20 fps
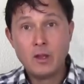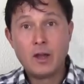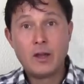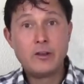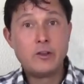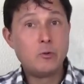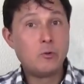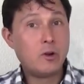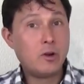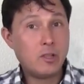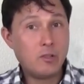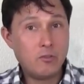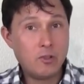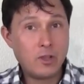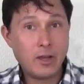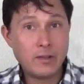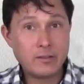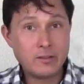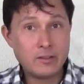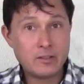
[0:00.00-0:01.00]
I do want to give
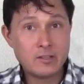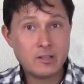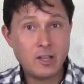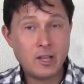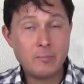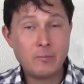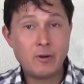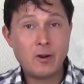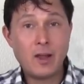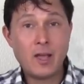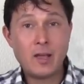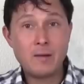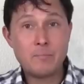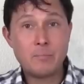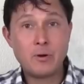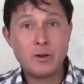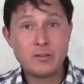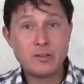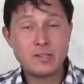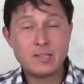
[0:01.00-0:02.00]
you guys a disclaimer.
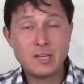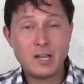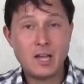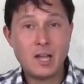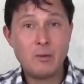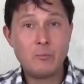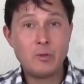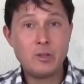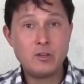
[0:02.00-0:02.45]
At present time,